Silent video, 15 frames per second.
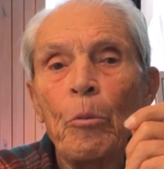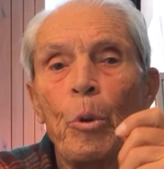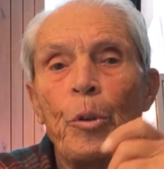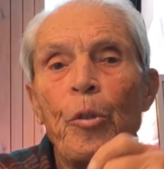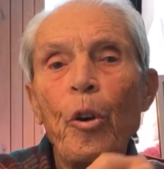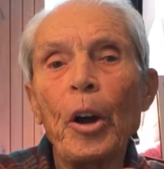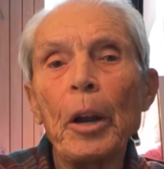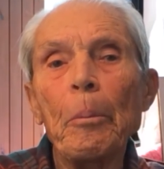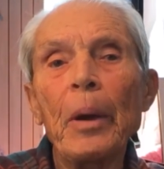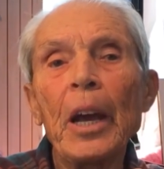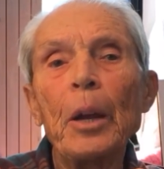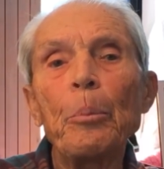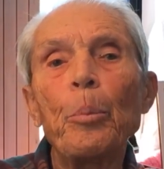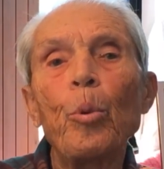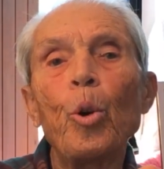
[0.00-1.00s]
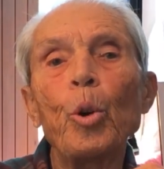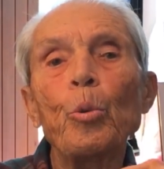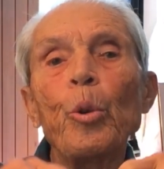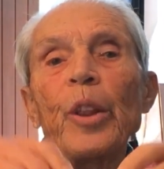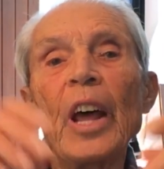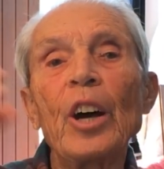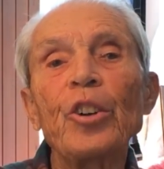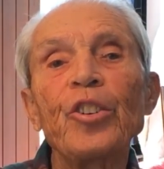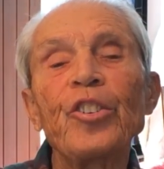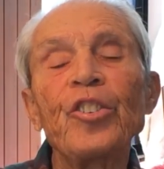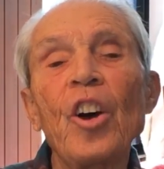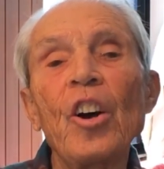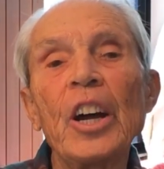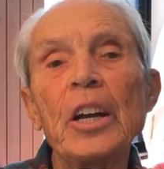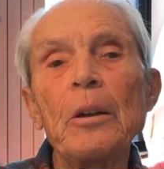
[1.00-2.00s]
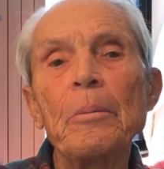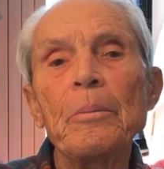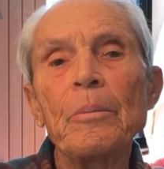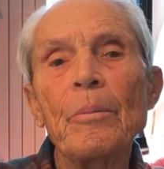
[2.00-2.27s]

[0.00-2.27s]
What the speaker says: we find a man born without sight.